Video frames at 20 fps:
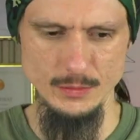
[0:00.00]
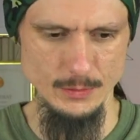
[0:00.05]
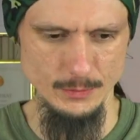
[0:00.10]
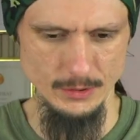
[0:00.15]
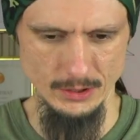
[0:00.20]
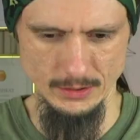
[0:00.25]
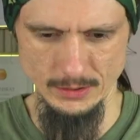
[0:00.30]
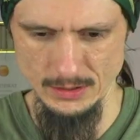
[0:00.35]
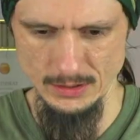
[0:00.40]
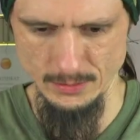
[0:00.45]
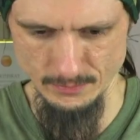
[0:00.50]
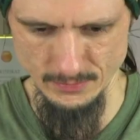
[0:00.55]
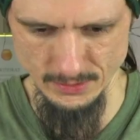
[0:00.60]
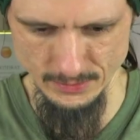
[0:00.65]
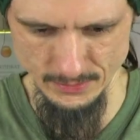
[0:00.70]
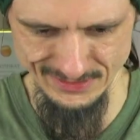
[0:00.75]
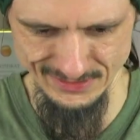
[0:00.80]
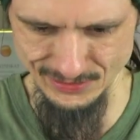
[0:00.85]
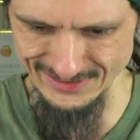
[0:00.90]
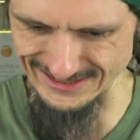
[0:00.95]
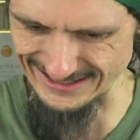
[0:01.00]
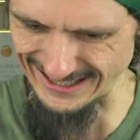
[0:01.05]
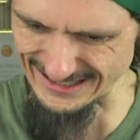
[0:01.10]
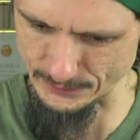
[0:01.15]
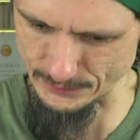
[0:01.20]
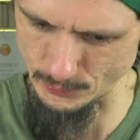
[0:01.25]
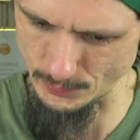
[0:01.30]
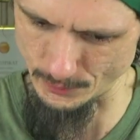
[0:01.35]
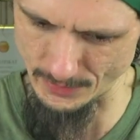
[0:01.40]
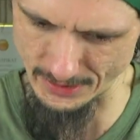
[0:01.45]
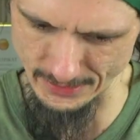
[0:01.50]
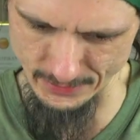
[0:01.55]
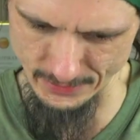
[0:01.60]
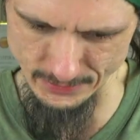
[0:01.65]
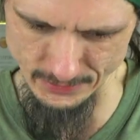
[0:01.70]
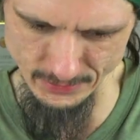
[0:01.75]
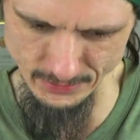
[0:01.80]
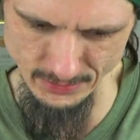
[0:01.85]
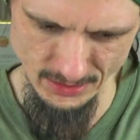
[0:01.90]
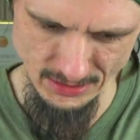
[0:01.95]
but I'm a successful man
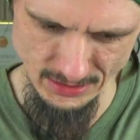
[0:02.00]
and